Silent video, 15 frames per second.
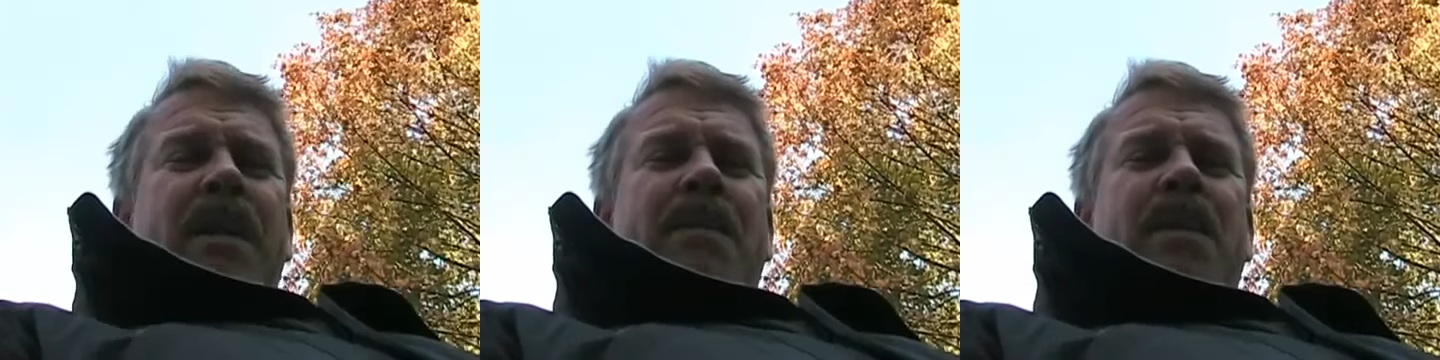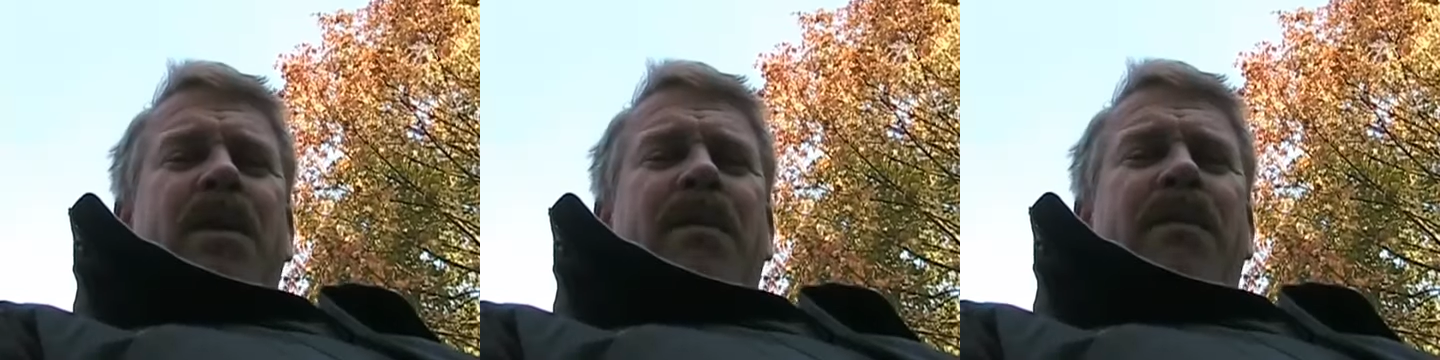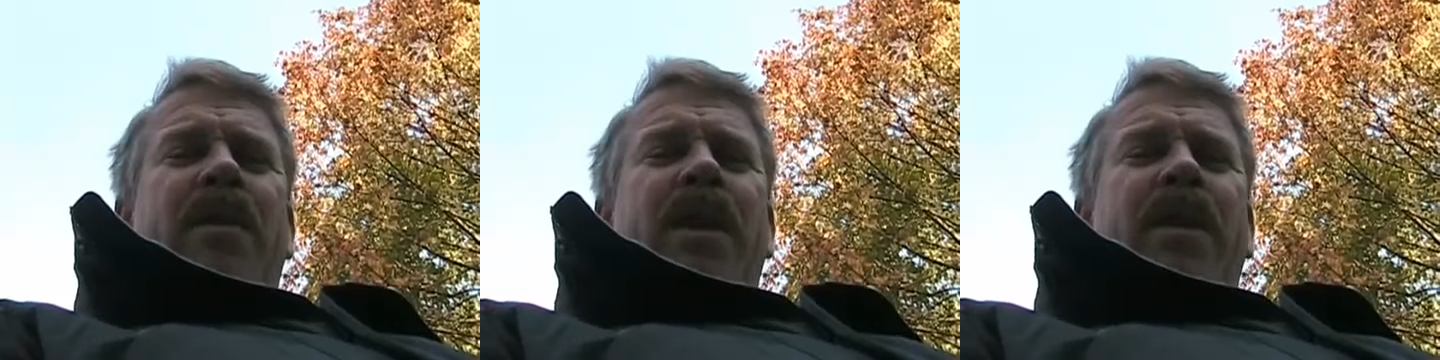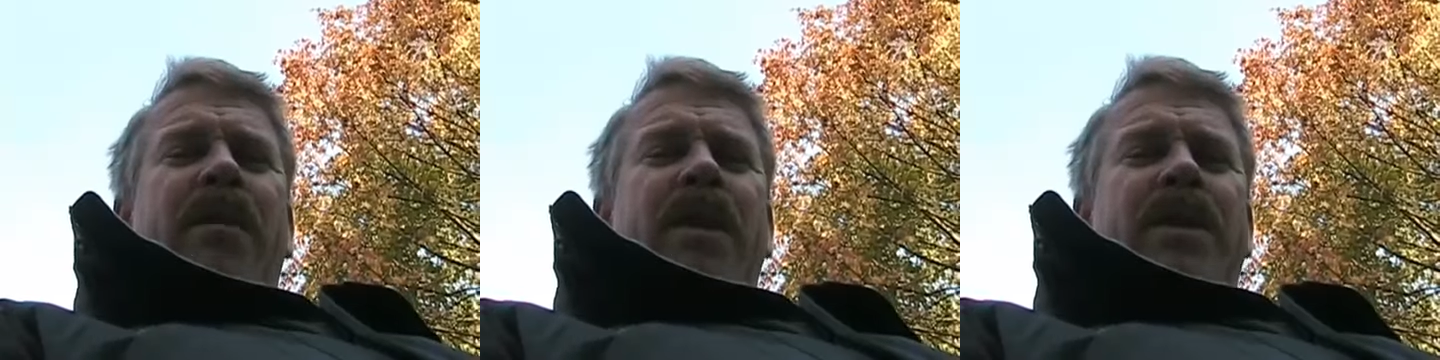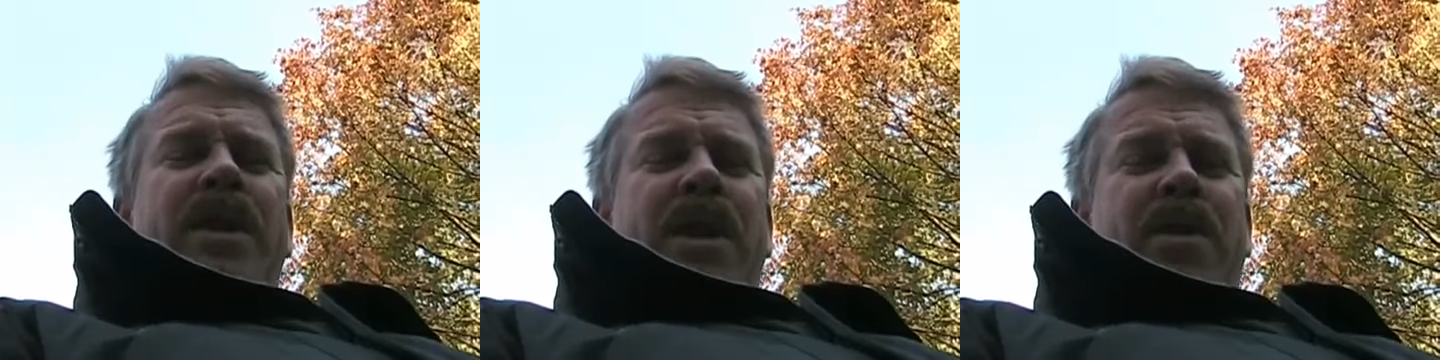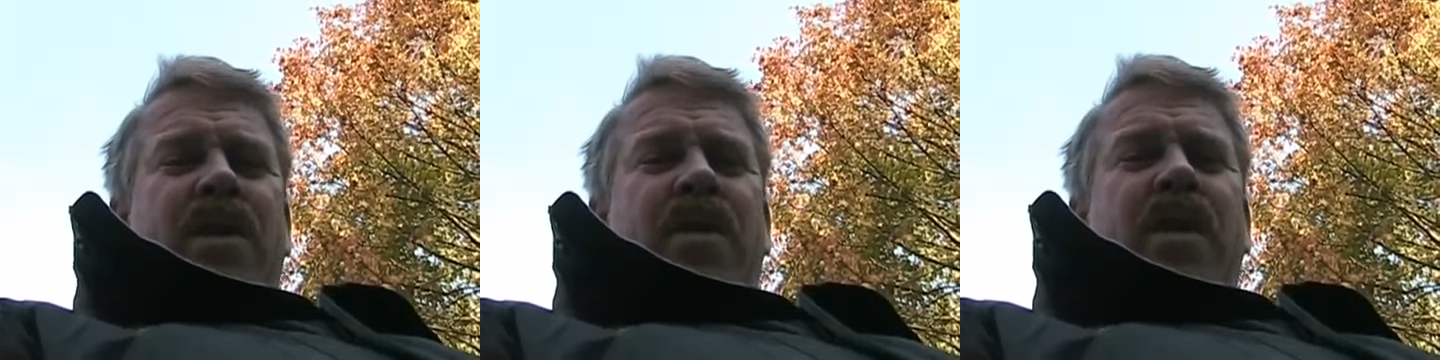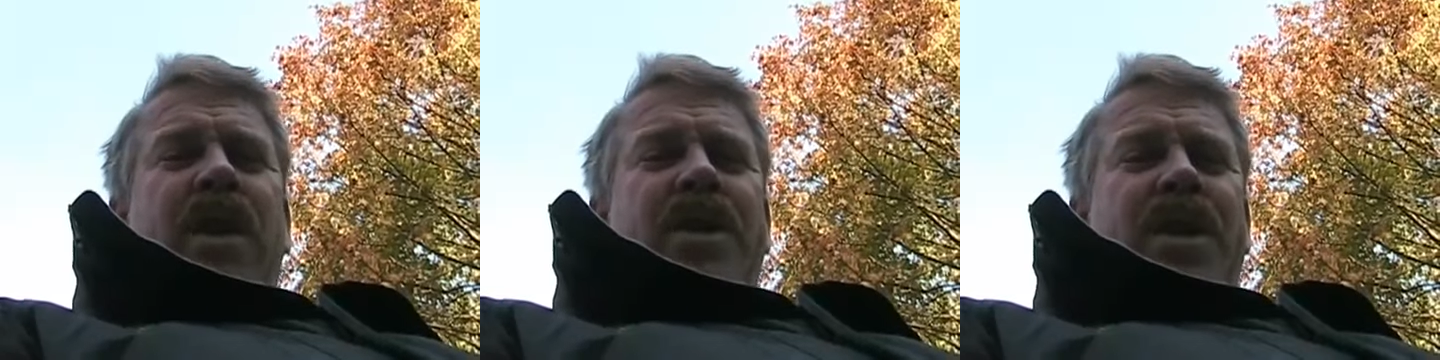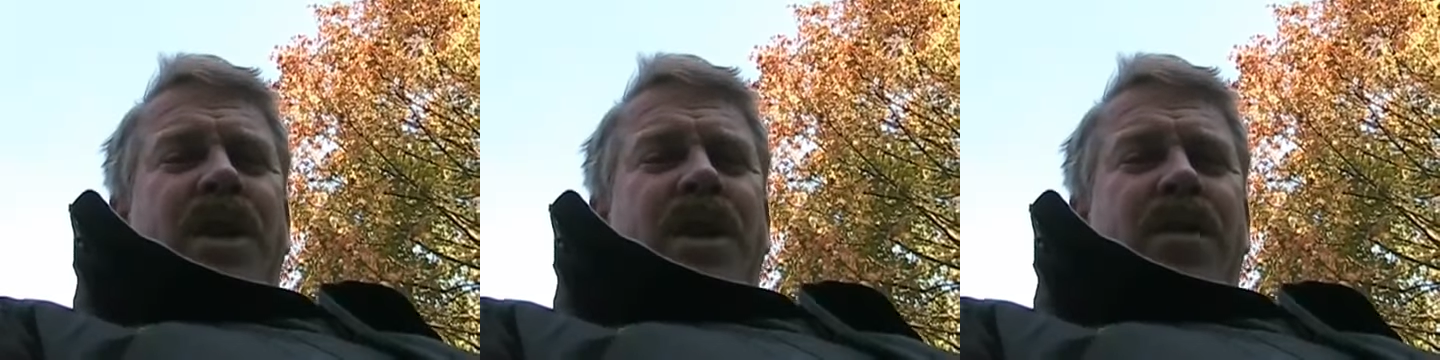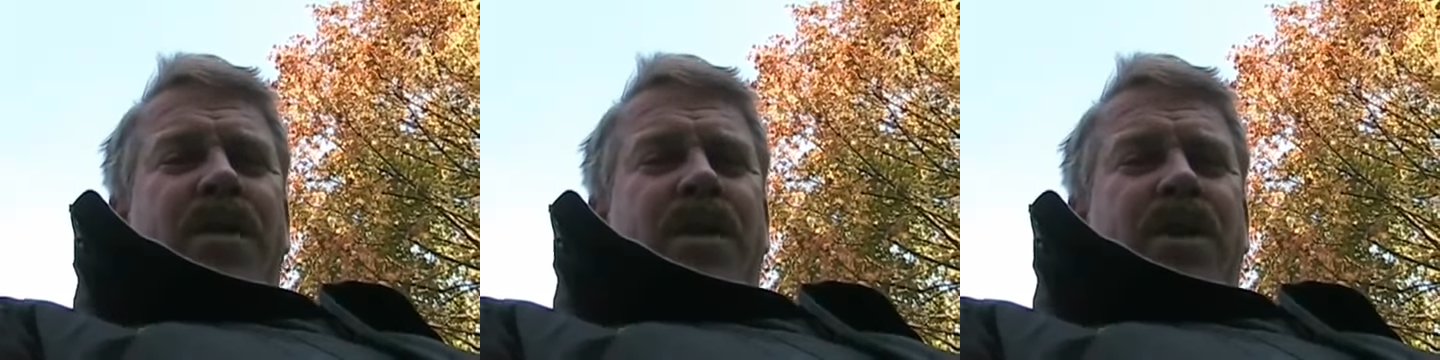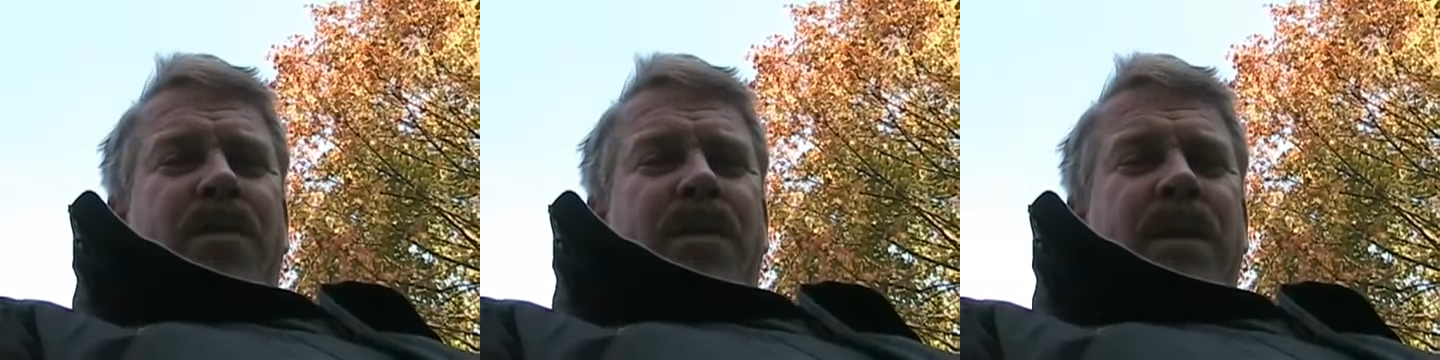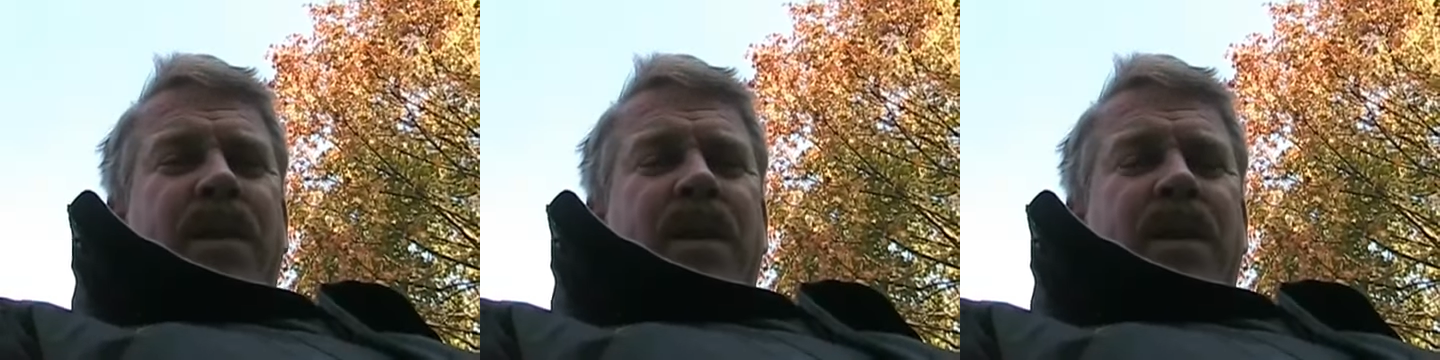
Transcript: People are voyeuristic who are watching YouTube.